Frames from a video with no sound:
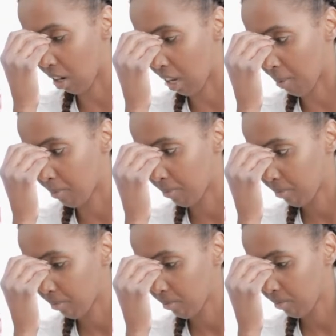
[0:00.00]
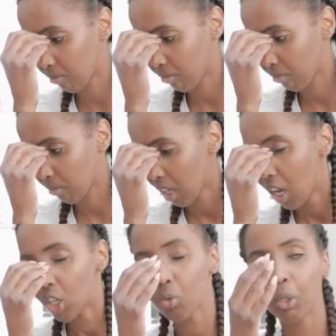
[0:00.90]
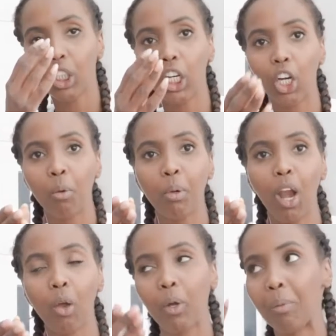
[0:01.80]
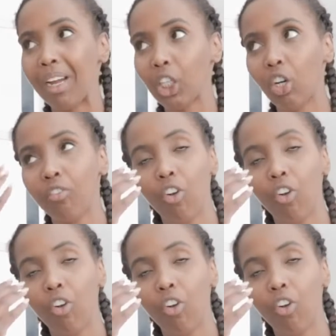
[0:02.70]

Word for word: I am. What is it going to be like when I'm actually